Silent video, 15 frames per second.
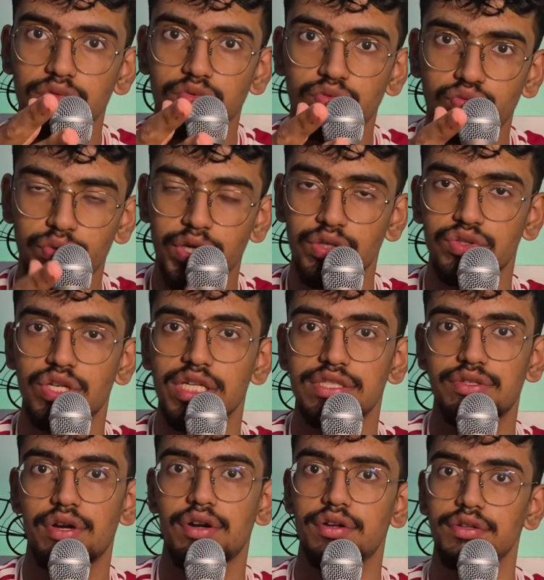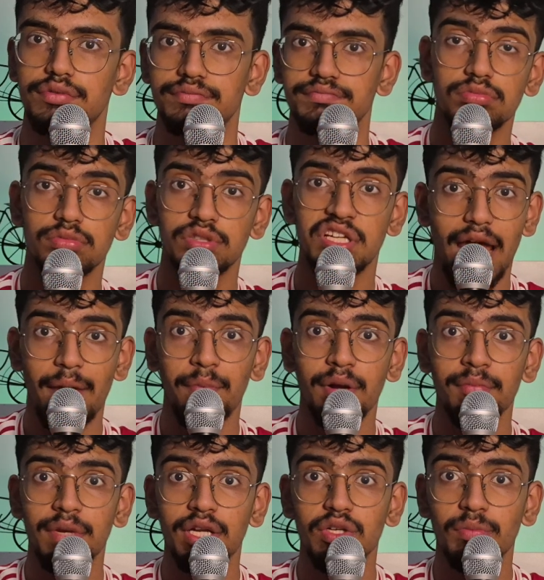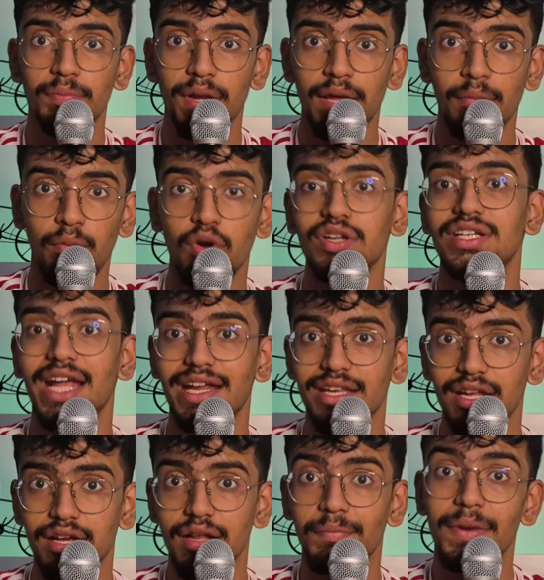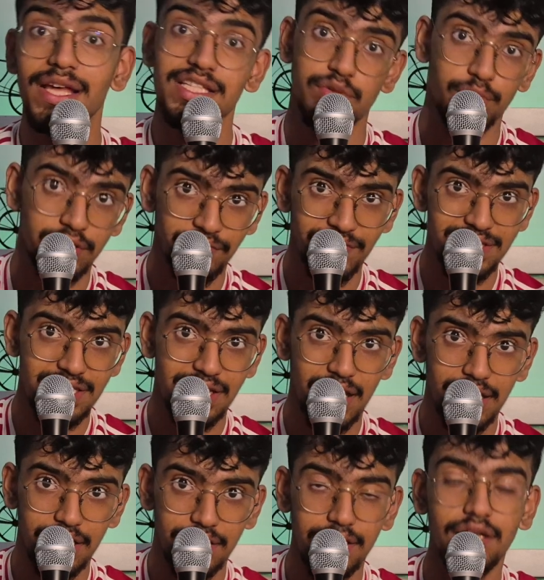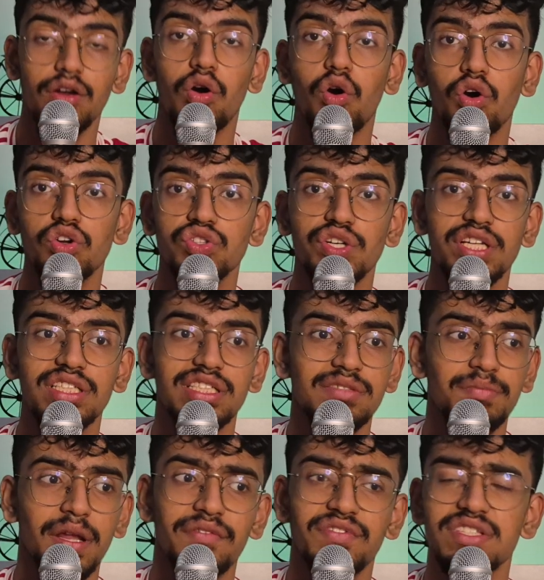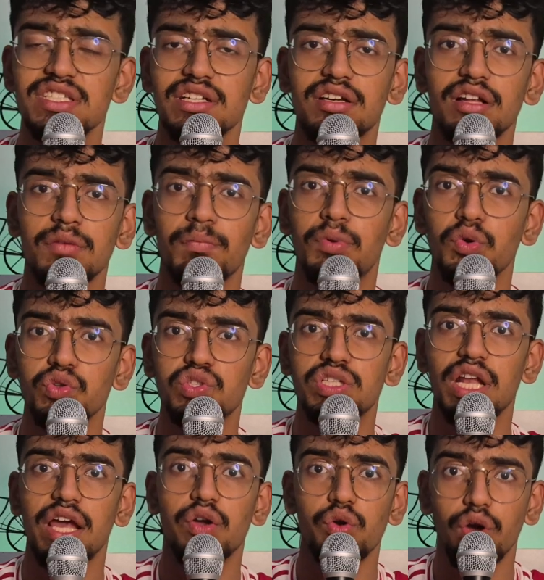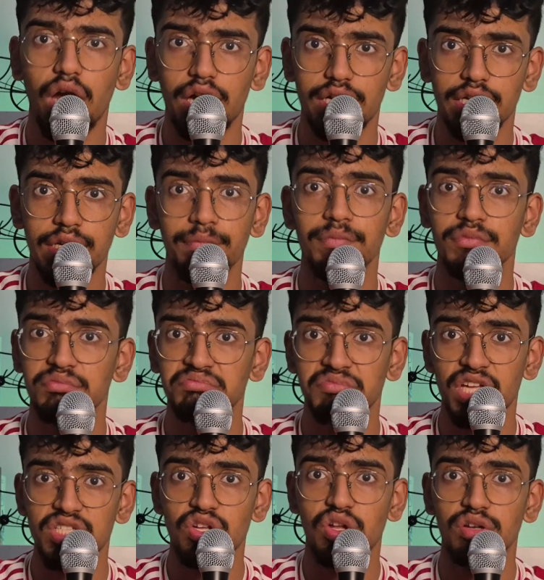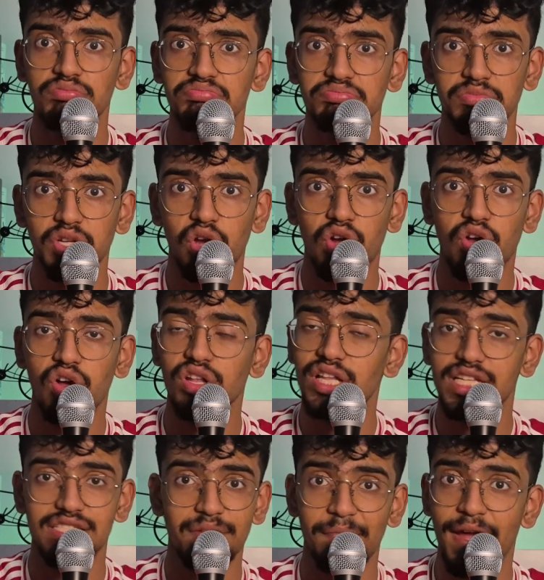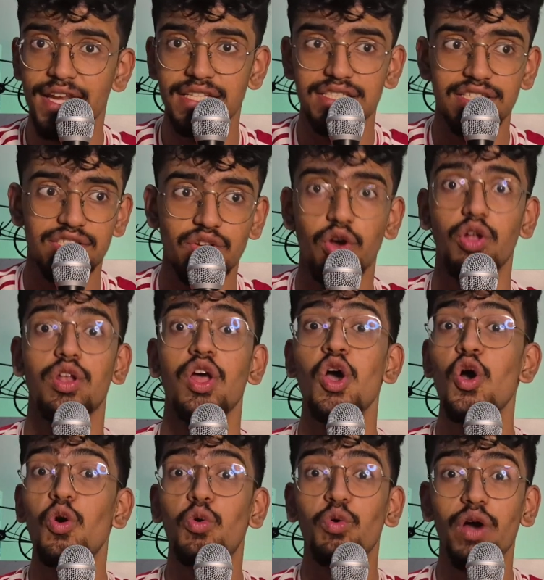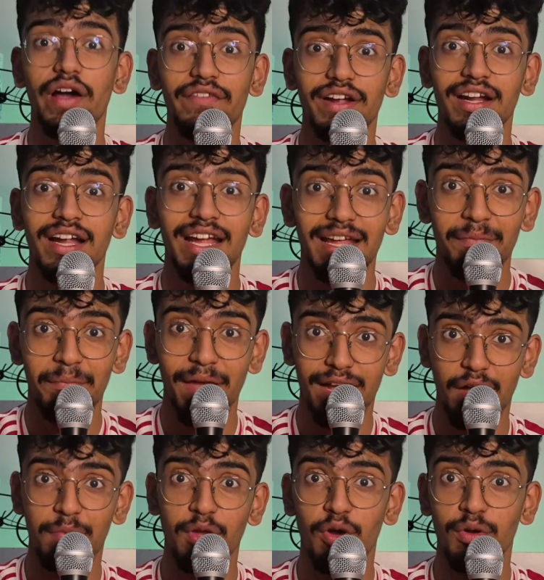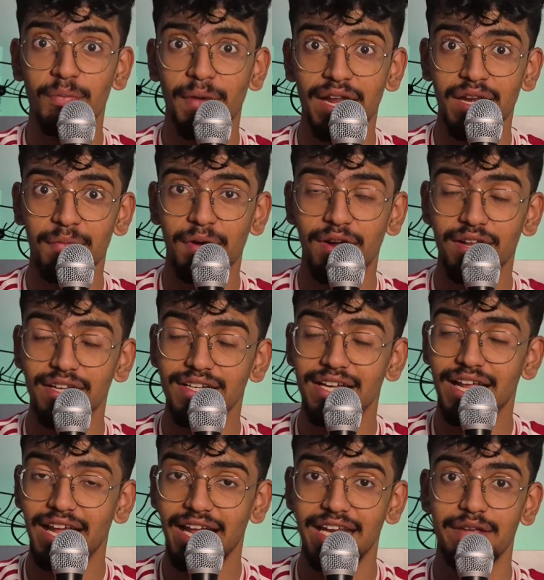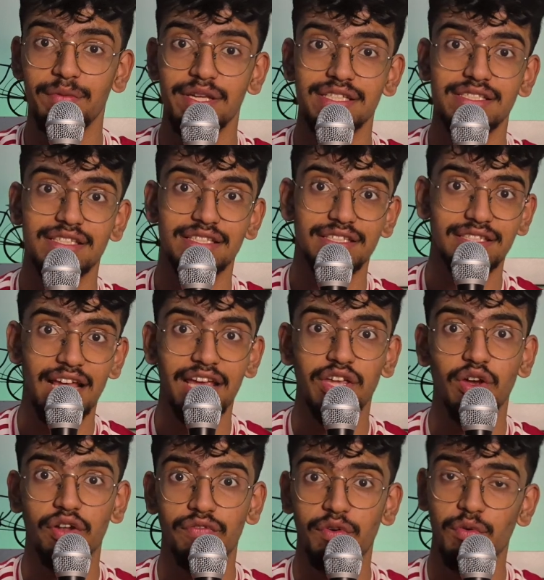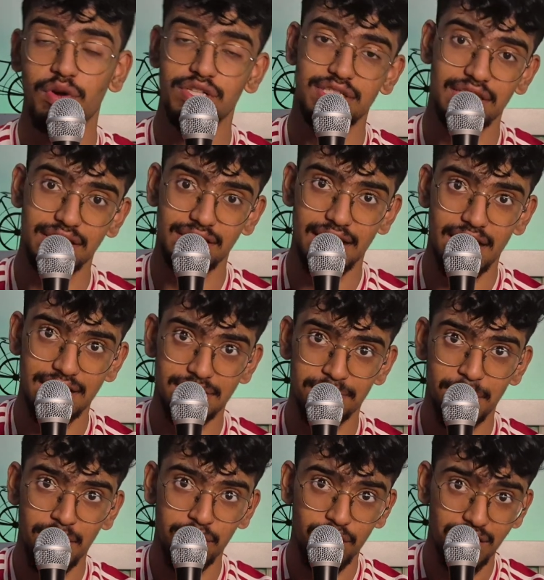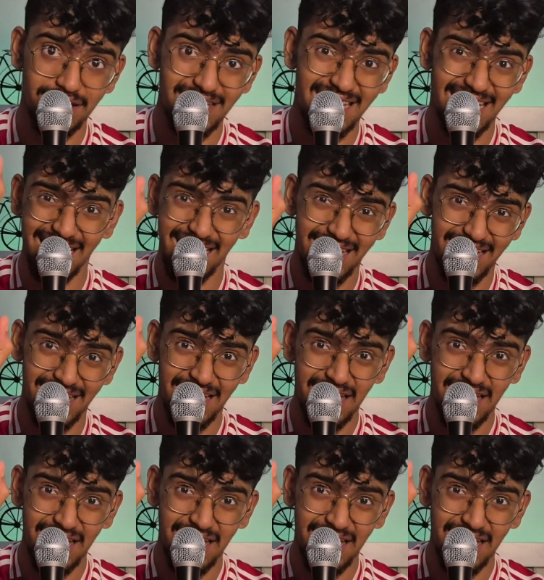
we usually struggle. Does Amorim need to play more technical players with physicality, or should he just play physical brutes like Ugarte? That's all your call. That's the manager's call. Whoever, make up your own mind about it. Anyways, thank you all for watching. That's Man United 0,